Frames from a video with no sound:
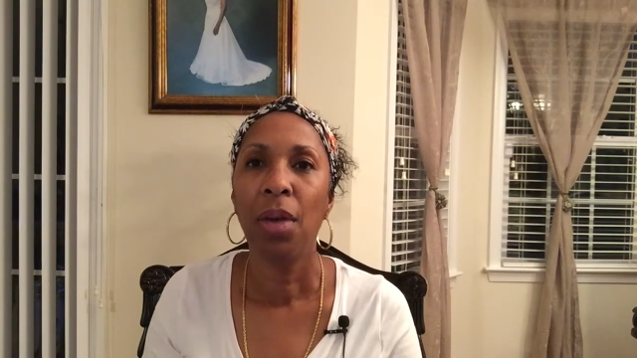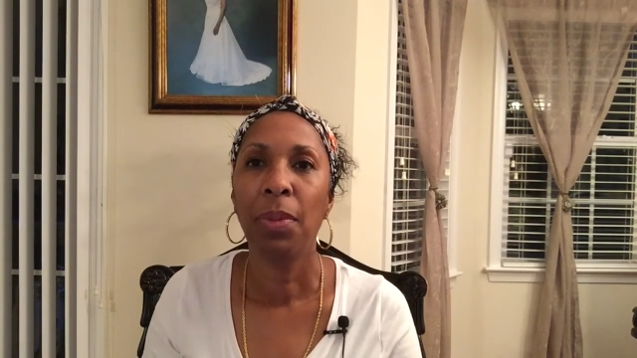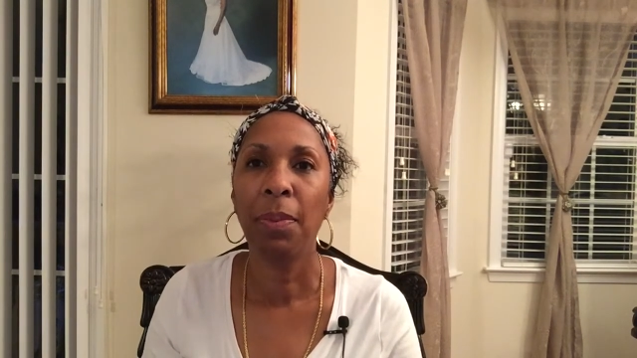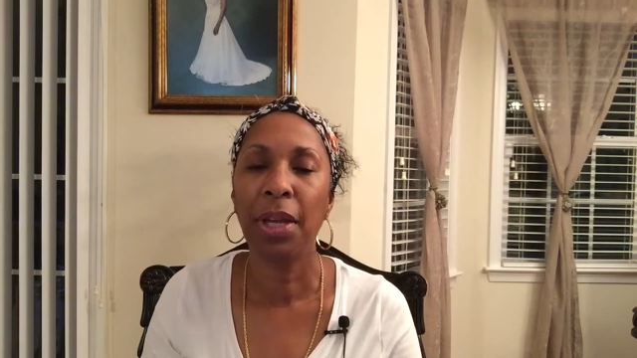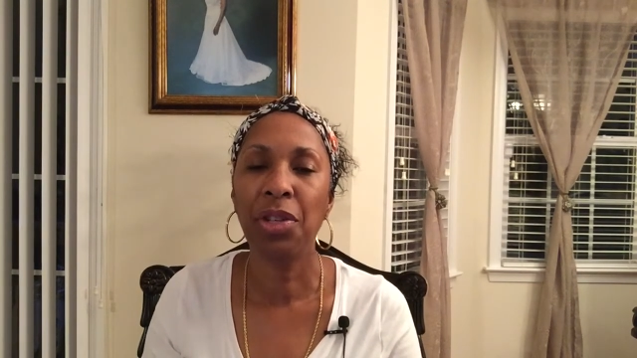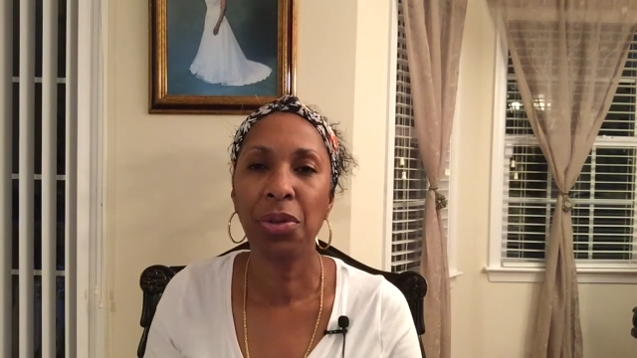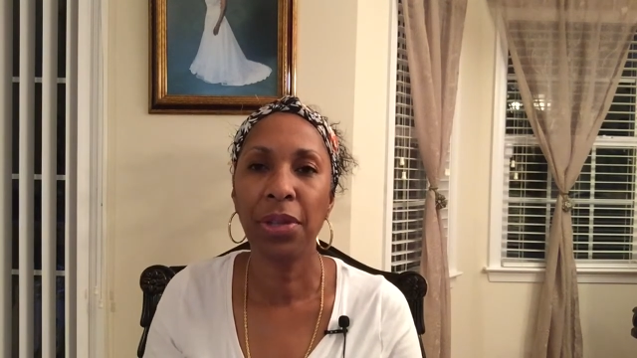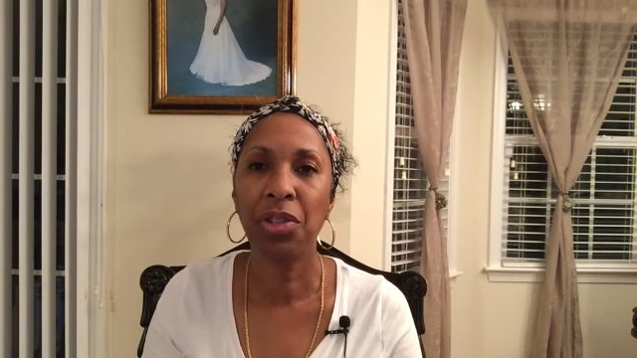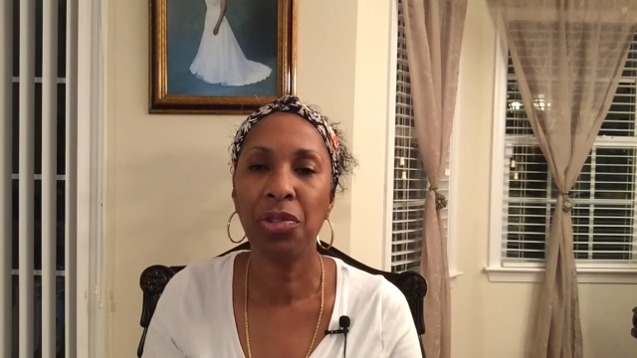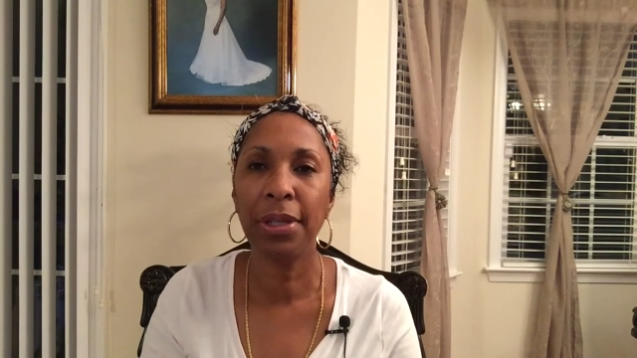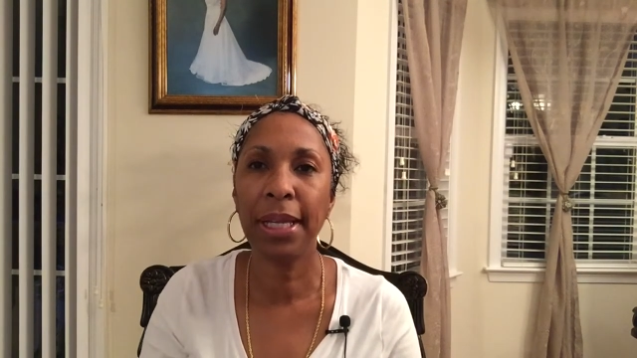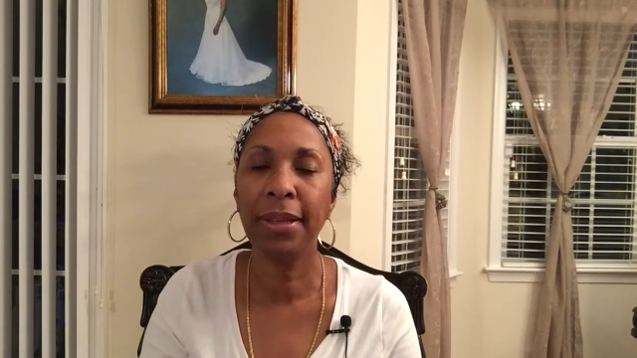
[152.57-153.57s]
But make sure
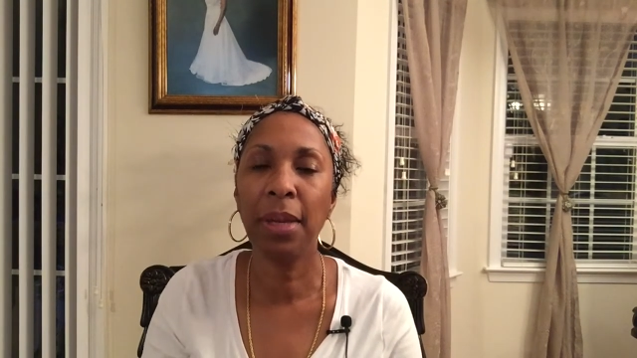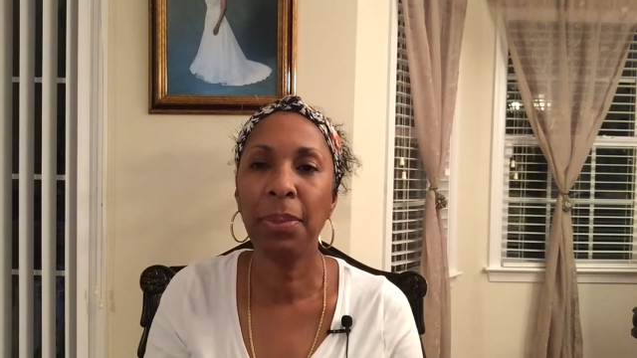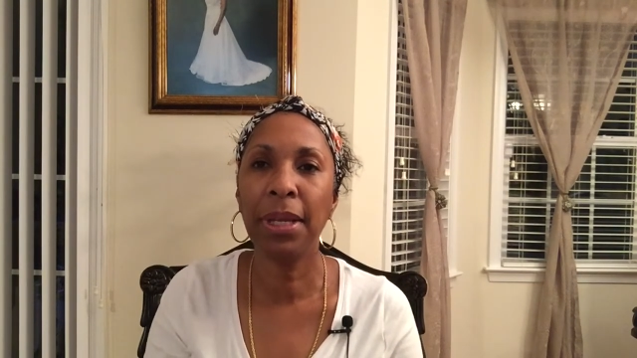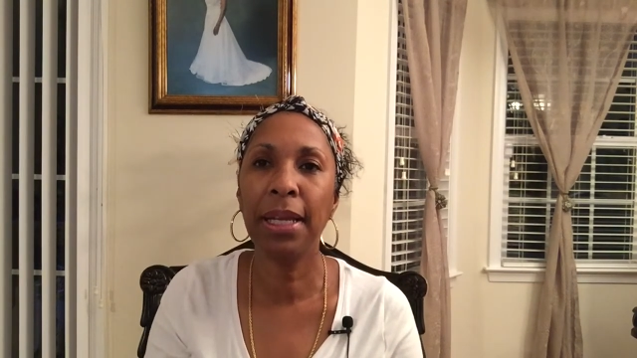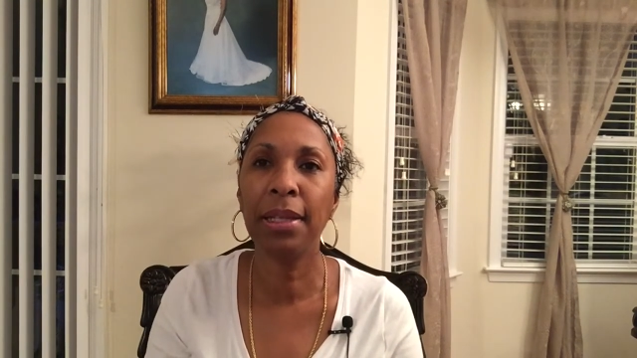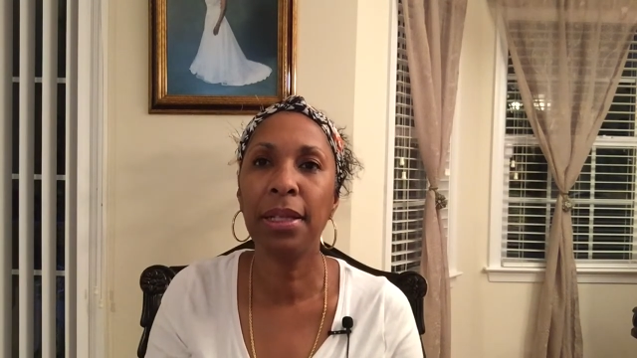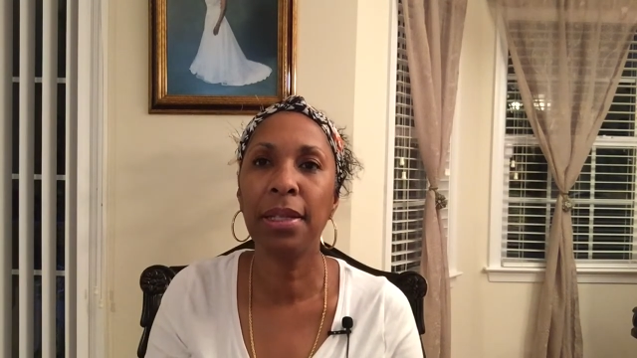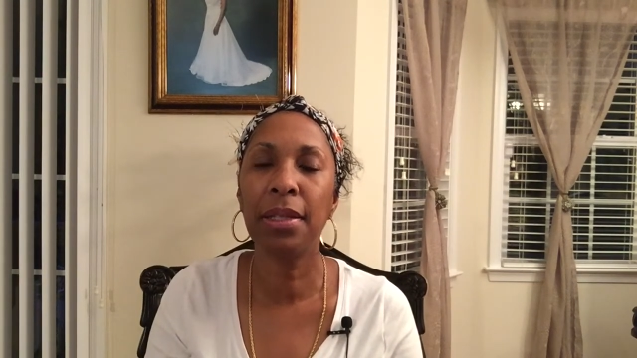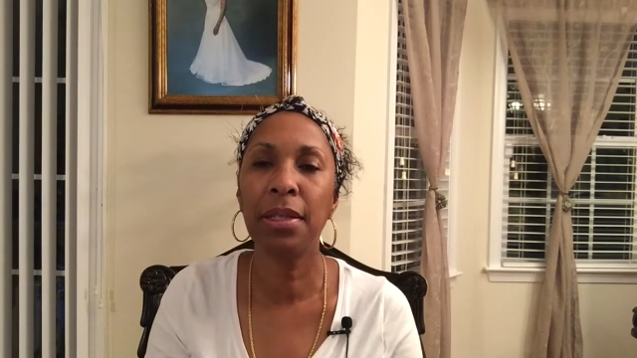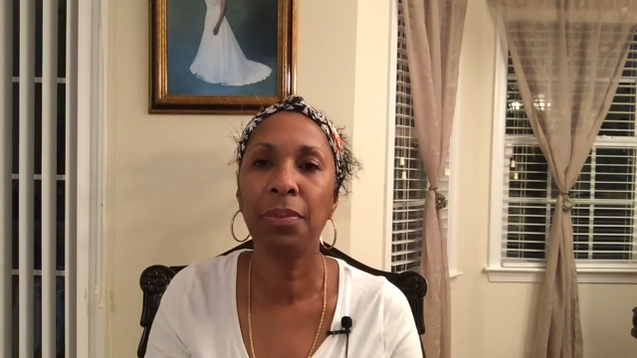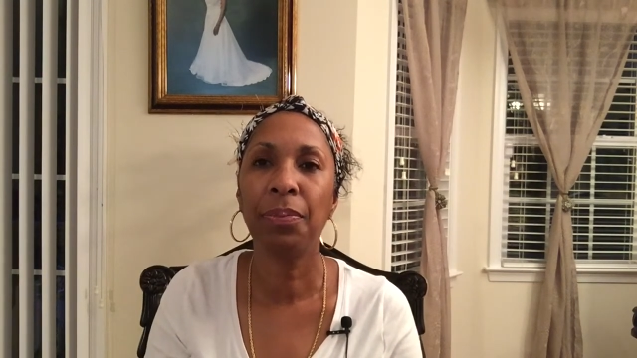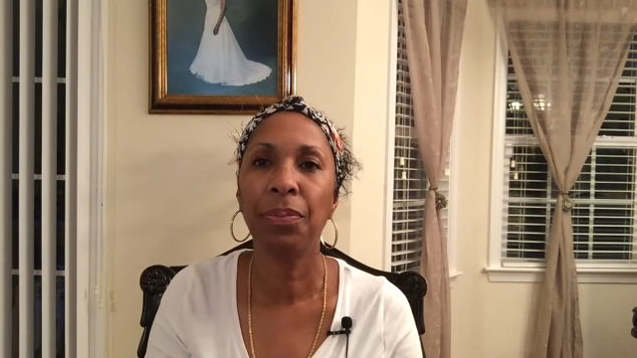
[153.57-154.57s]
that you link that
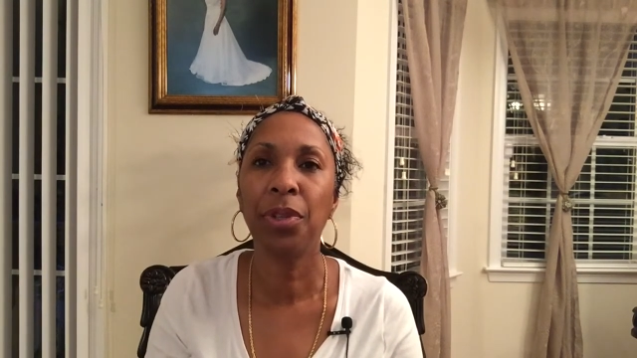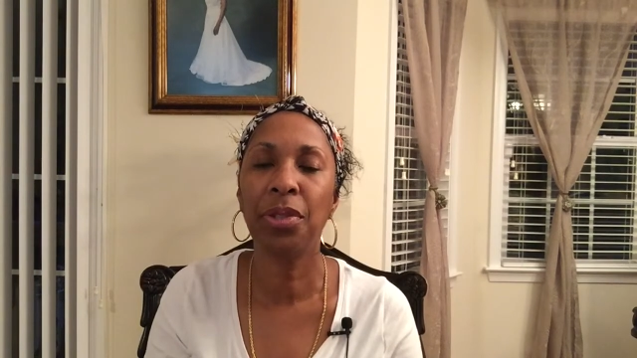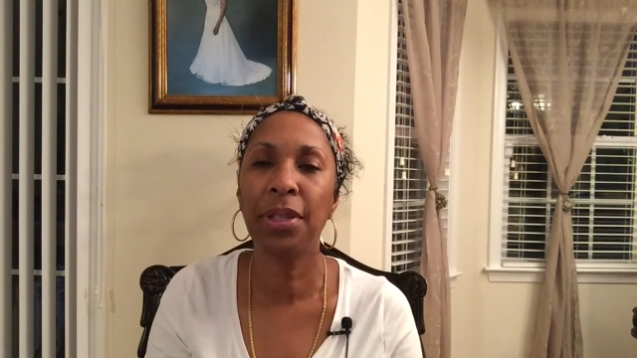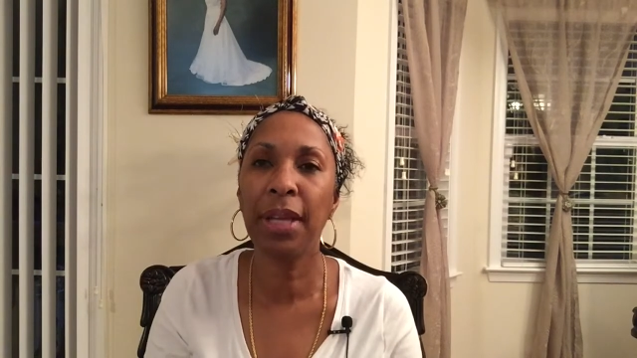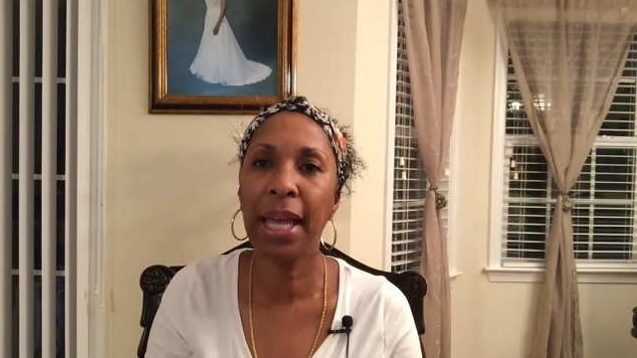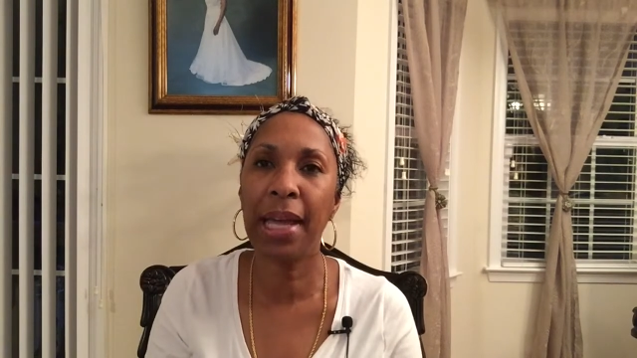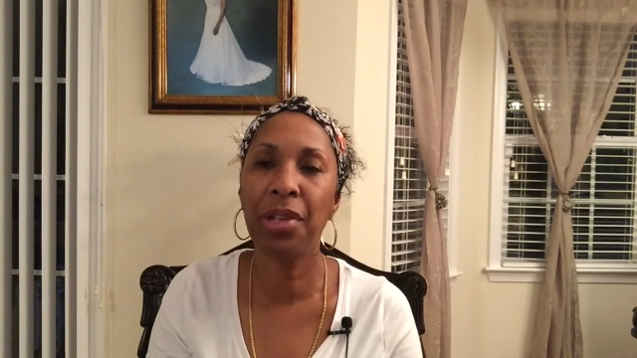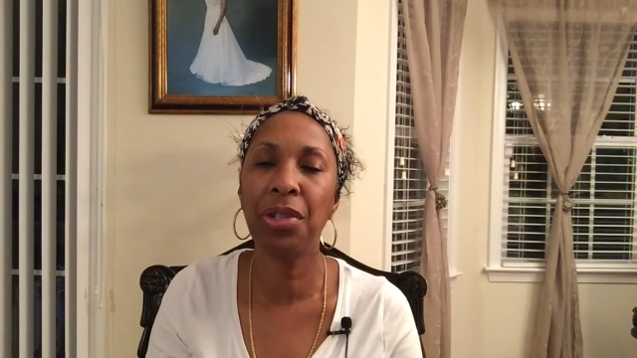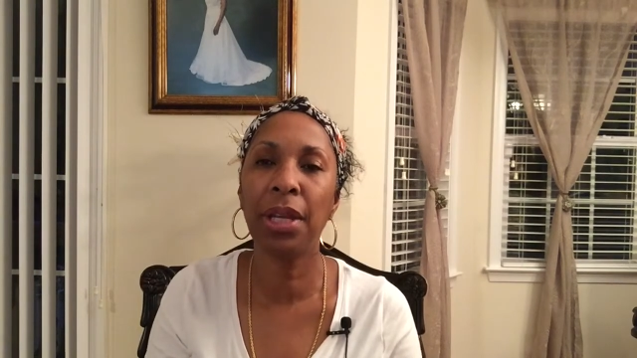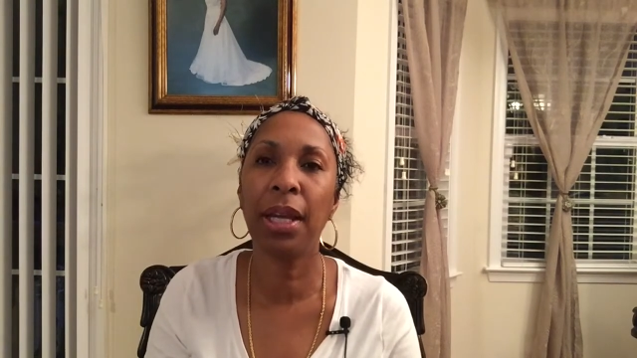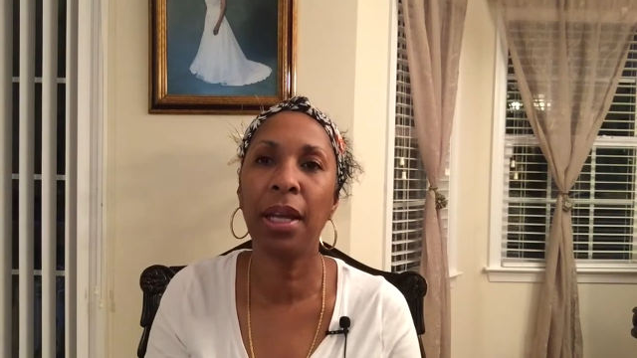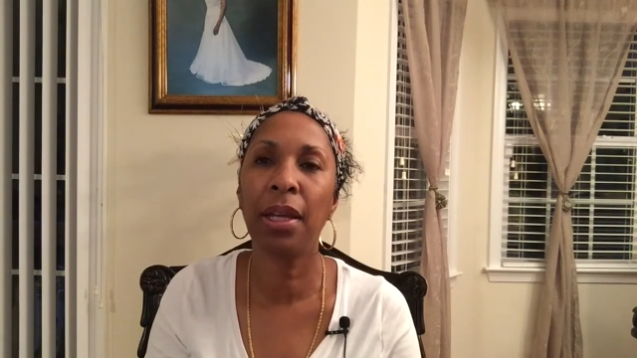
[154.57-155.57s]
playlist using the
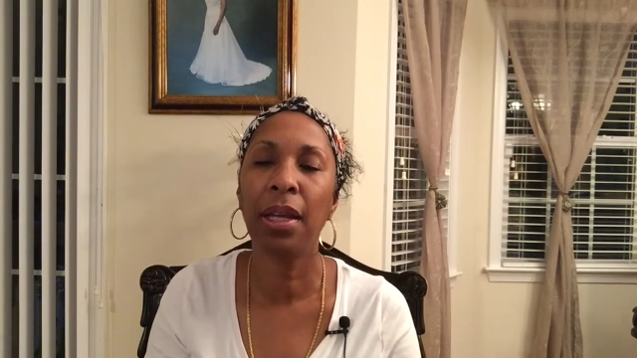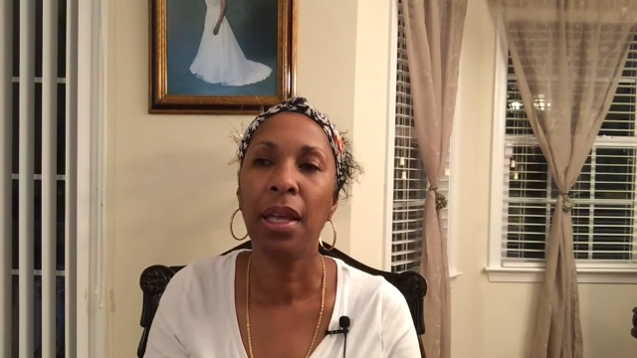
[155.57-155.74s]
hashtag,